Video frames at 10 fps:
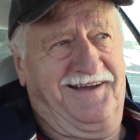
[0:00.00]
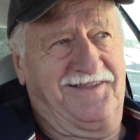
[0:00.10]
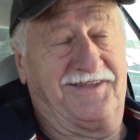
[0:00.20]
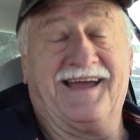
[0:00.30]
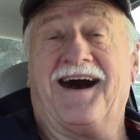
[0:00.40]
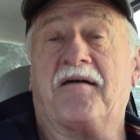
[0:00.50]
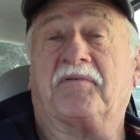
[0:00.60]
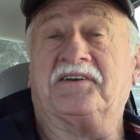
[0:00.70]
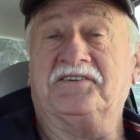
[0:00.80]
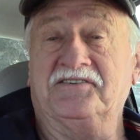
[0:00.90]
the
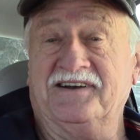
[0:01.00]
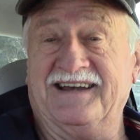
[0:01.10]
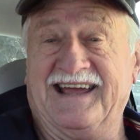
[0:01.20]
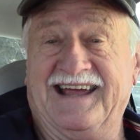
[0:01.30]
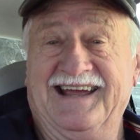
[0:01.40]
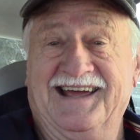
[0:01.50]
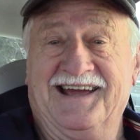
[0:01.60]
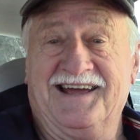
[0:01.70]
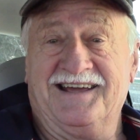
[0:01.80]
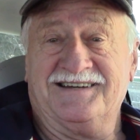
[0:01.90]
opportunity
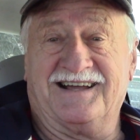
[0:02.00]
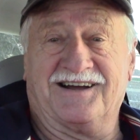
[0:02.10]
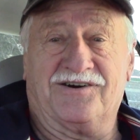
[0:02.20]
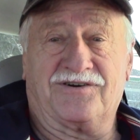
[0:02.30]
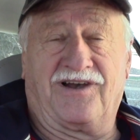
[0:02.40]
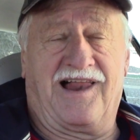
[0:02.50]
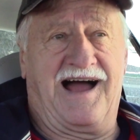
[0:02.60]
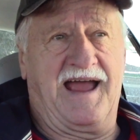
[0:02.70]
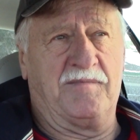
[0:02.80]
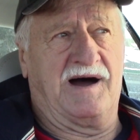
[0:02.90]
to go
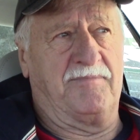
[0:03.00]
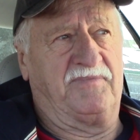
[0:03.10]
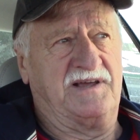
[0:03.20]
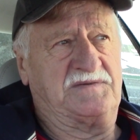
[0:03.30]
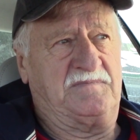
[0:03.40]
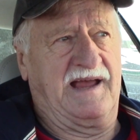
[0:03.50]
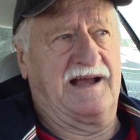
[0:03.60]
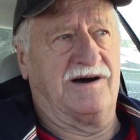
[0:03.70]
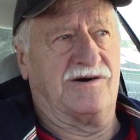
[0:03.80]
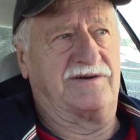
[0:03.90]
climb up this big
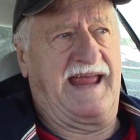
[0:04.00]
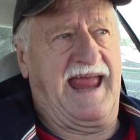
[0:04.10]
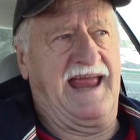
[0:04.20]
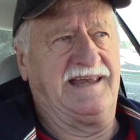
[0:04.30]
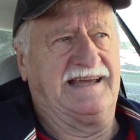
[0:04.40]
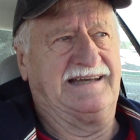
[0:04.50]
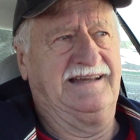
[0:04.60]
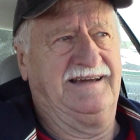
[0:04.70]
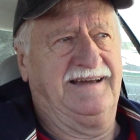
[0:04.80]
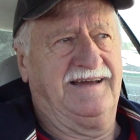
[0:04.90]
old
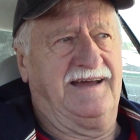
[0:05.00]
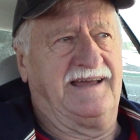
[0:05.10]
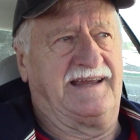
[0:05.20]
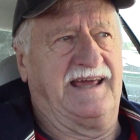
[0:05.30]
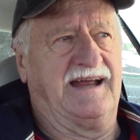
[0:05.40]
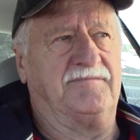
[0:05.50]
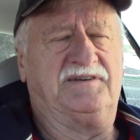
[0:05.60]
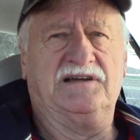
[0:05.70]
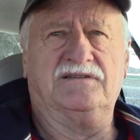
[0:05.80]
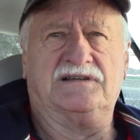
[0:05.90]
canyon, get up
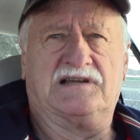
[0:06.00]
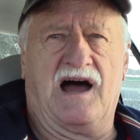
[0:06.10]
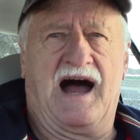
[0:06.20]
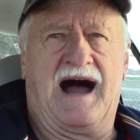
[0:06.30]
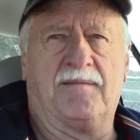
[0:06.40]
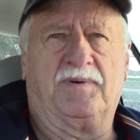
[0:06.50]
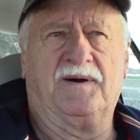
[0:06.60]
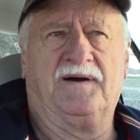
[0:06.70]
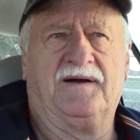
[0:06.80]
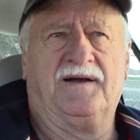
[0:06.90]
to the top.
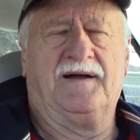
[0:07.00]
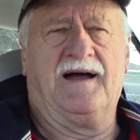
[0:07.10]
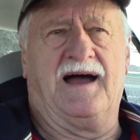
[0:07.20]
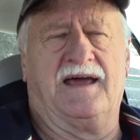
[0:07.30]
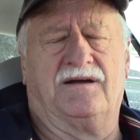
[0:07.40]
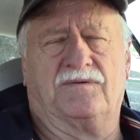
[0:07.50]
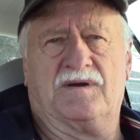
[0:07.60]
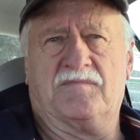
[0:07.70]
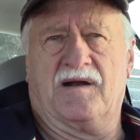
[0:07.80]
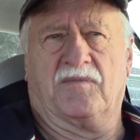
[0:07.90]
I don't
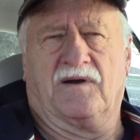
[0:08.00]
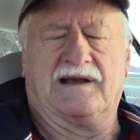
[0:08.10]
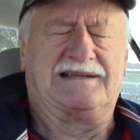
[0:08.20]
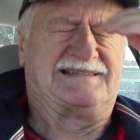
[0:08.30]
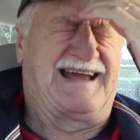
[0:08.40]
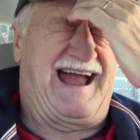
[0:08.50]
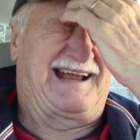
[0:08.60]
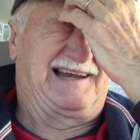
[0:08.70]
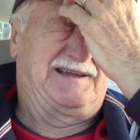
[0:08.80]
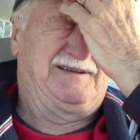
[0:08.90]
remember
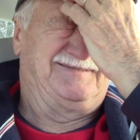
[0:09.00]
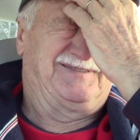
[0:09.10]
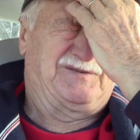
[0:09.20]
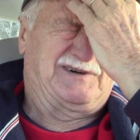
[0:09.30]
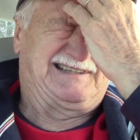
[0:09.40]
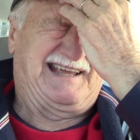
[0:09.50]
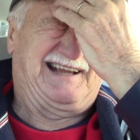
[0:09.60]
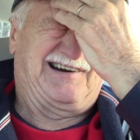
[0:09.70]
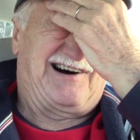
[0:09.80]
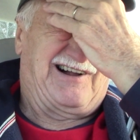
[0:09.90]
exactly what they
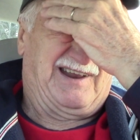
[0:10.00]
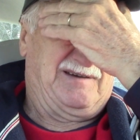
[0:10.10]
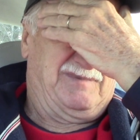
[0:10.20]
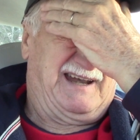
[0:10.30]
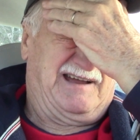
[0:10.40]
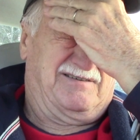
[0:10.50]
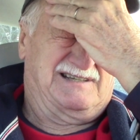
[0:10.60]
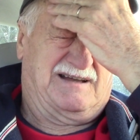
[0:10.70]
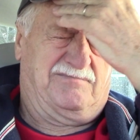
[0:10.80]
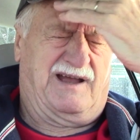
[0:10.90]
called it, but it
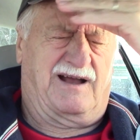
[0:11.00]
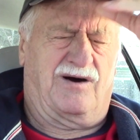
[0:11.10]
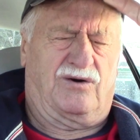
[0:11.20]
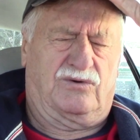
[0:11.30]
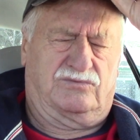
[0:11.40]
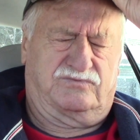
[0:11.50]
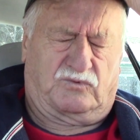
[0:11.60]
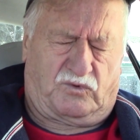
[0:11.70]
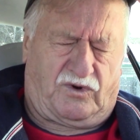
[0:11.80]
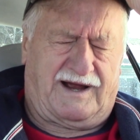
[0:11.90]
was a big old
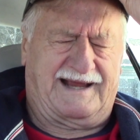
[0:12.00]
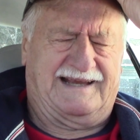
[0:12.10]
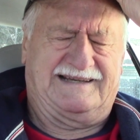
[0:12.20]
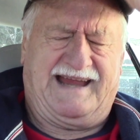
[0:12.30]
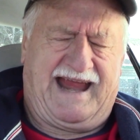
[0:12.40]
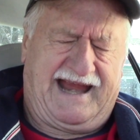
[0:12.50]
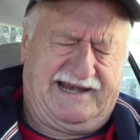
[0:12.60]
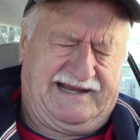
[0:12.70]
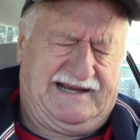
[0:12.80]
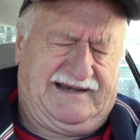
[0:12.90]
rugged
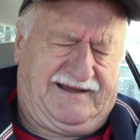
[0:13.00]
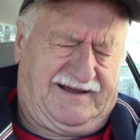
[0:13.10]
canyon,